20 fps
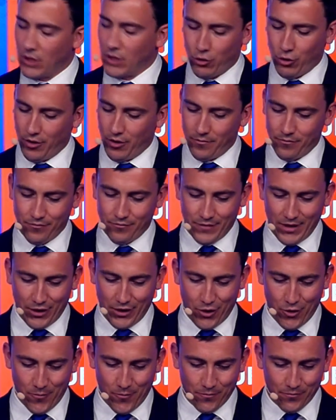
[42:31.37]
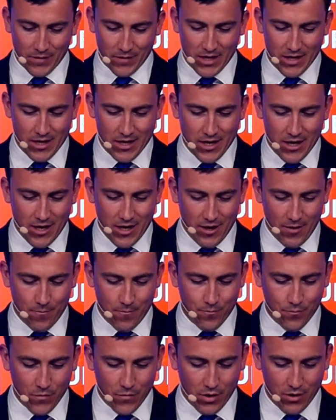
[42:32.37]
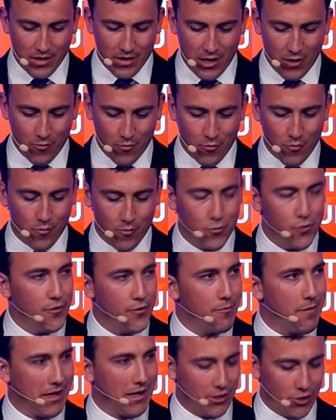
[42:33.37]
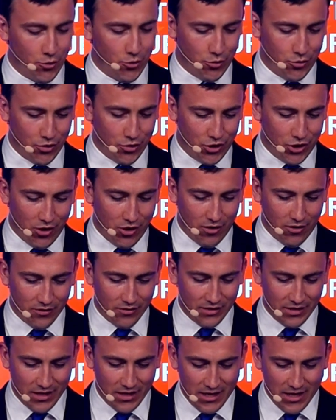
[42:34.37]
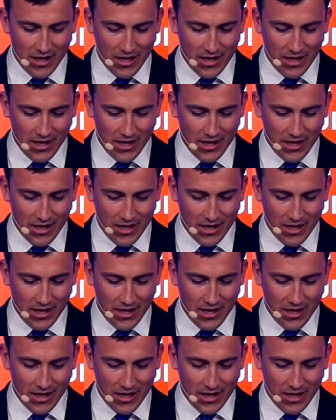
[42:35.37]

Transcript: Okay, thank you. Now, moving back to Charles.